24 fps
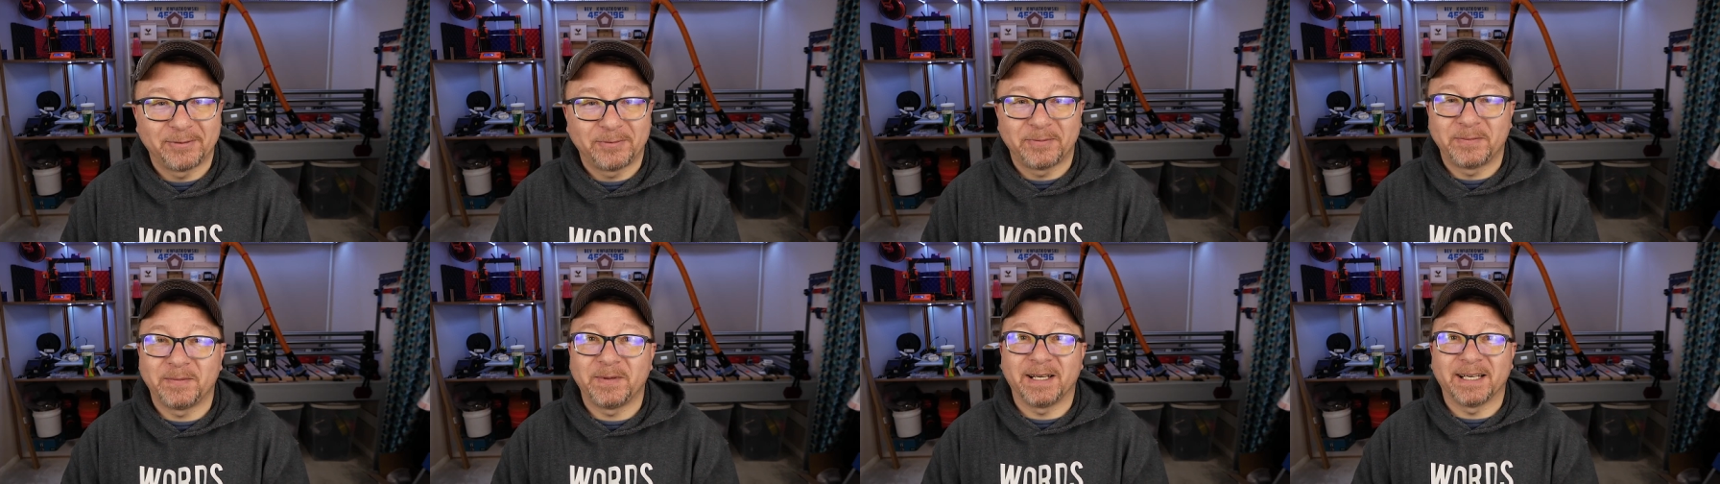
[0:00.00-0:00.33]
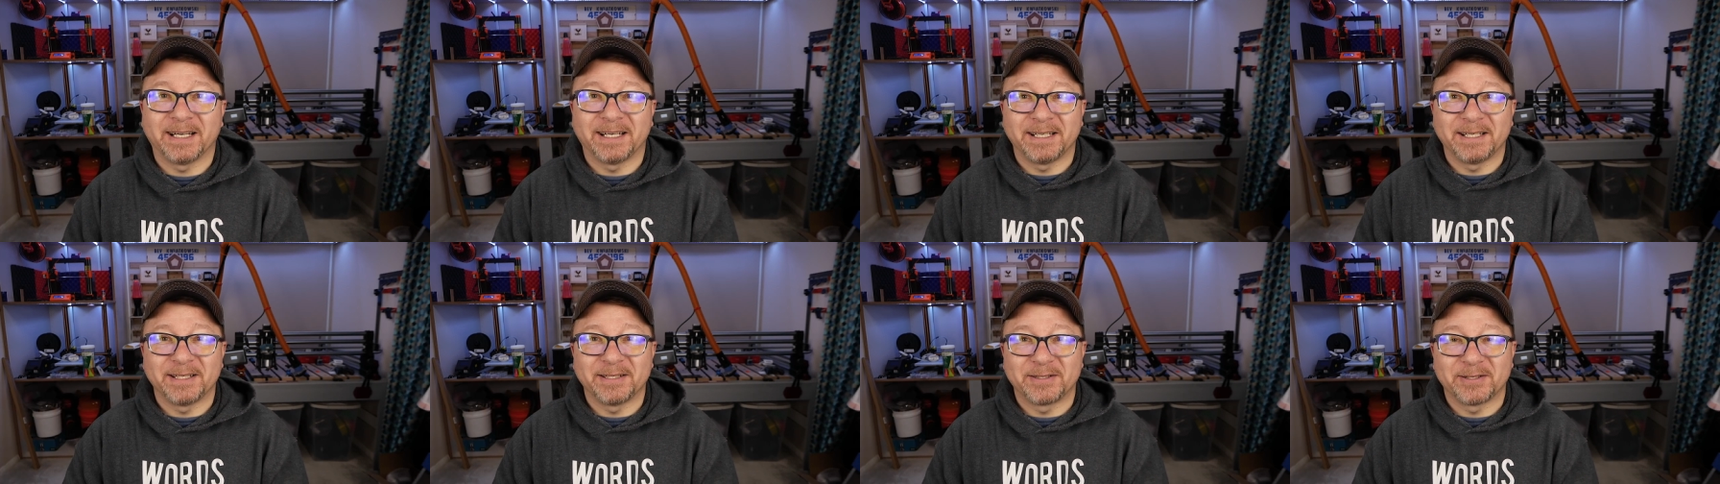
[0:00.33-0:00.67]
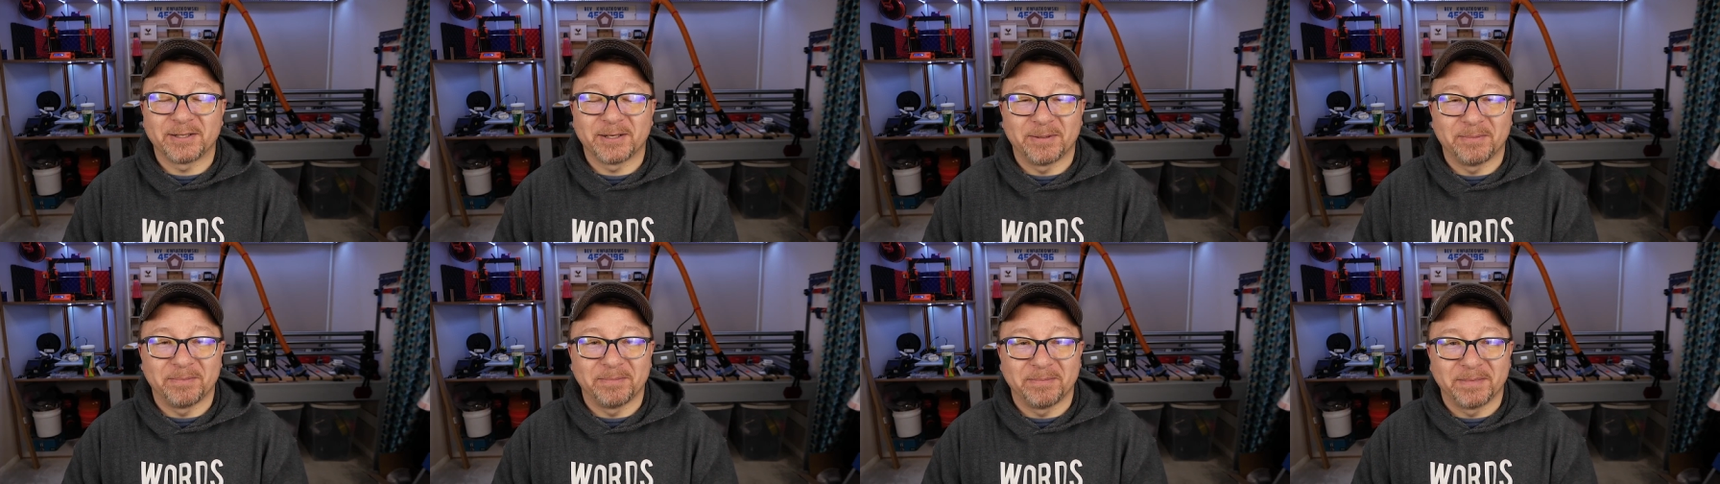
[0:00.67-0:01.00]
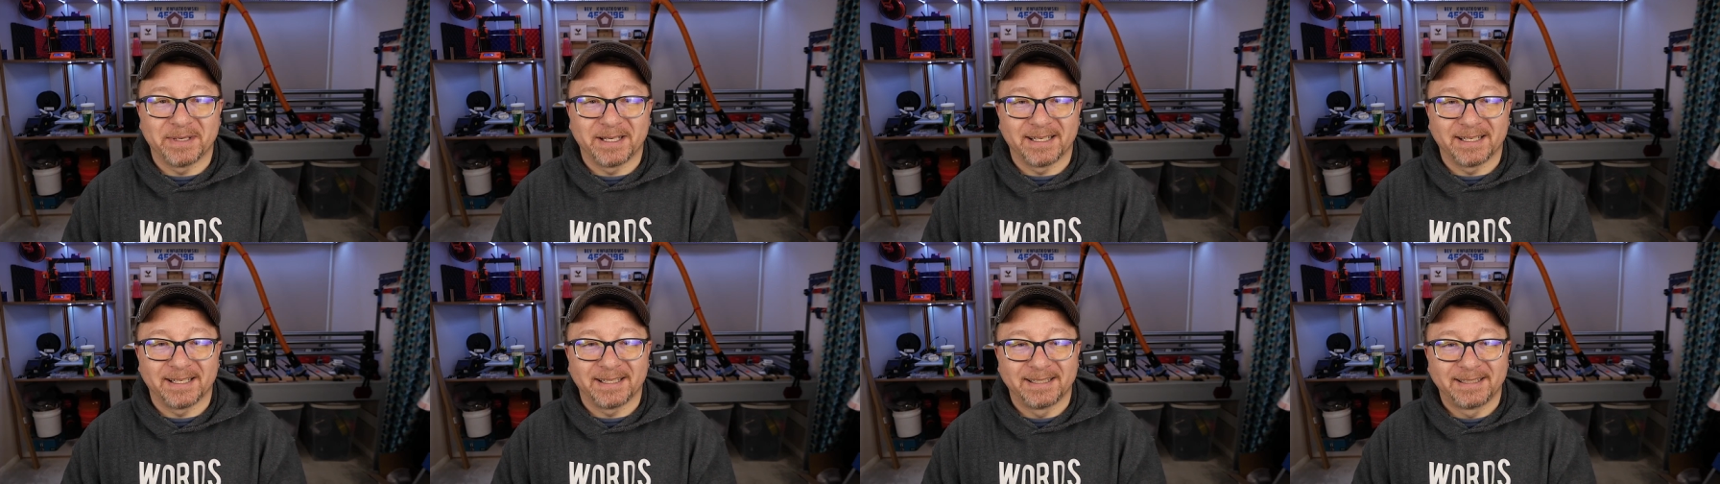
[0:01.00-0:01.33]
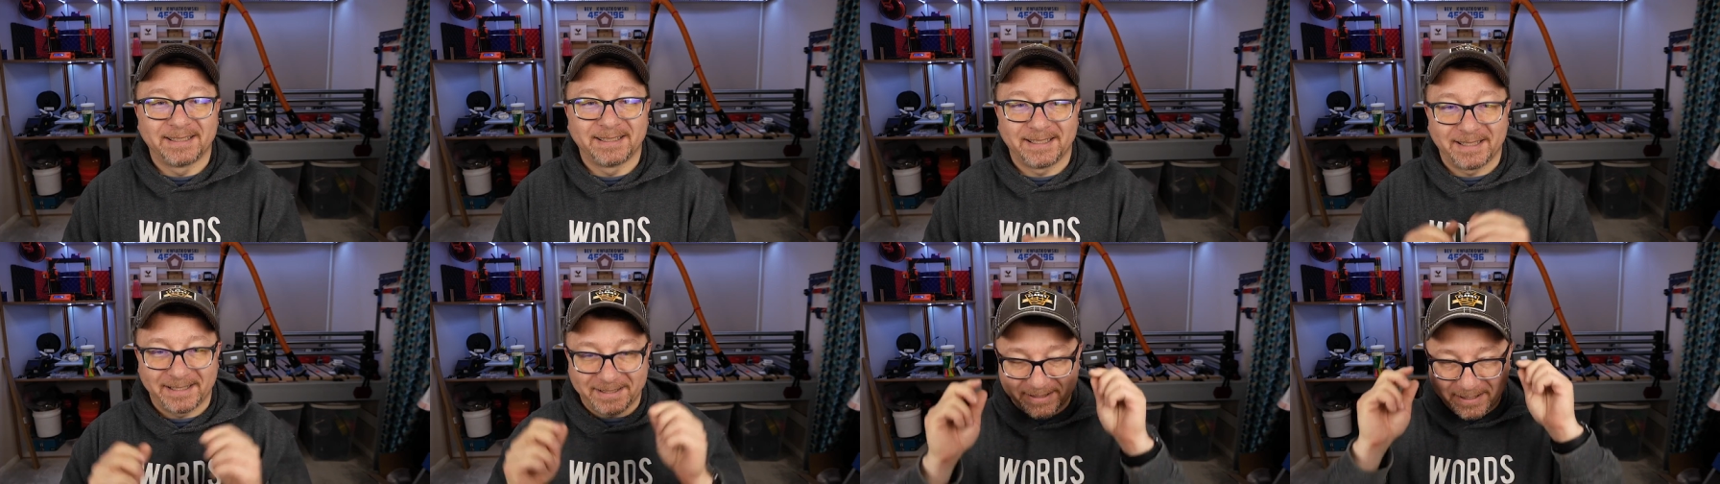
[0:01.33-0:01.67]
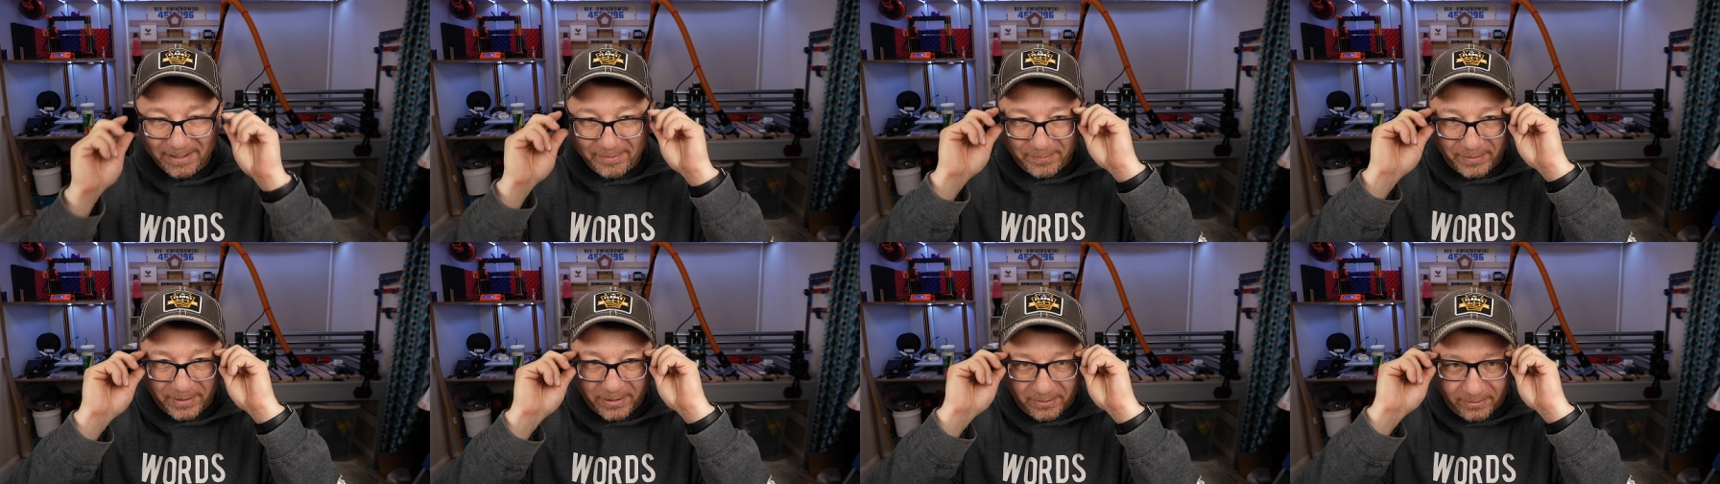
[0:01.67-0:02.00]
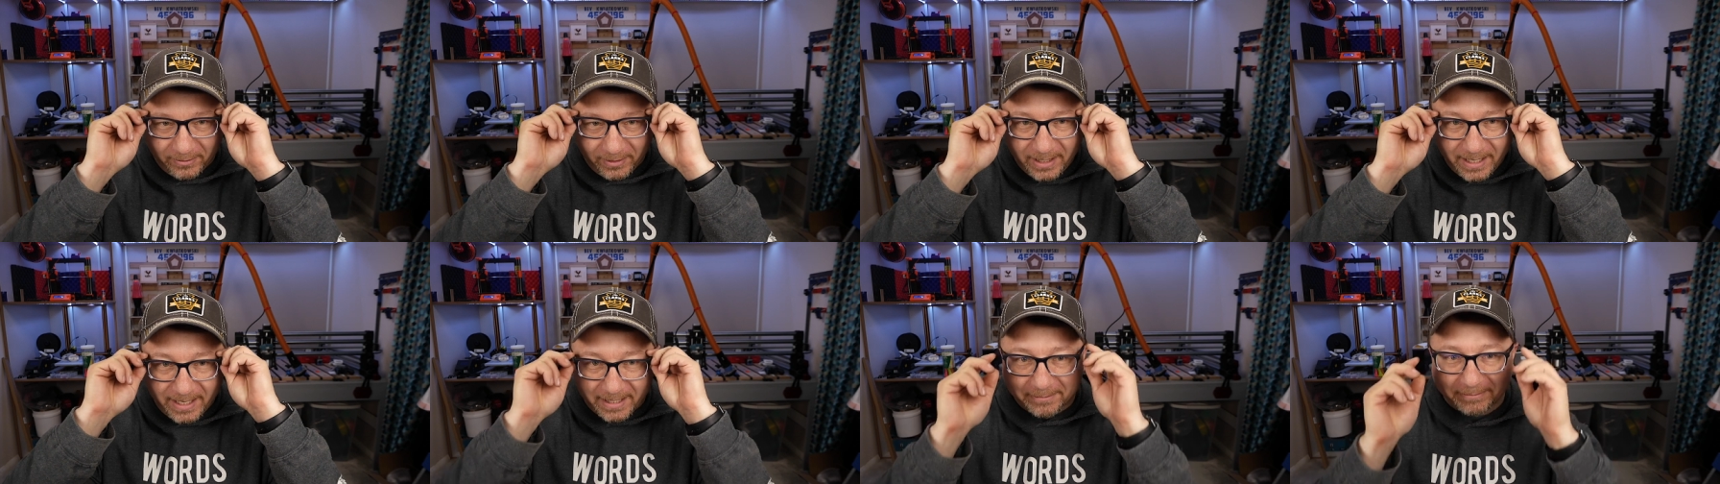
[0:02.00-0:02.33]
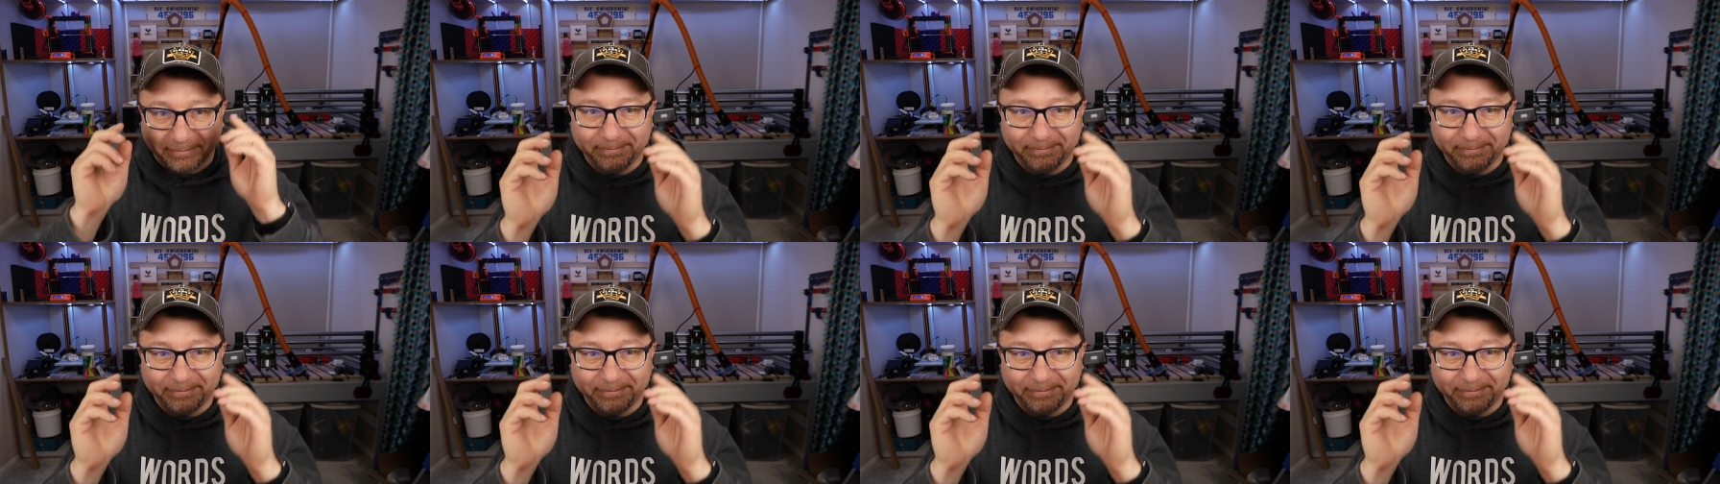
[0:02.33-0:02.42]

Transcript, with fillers: We got some uh, stuff here. Okay.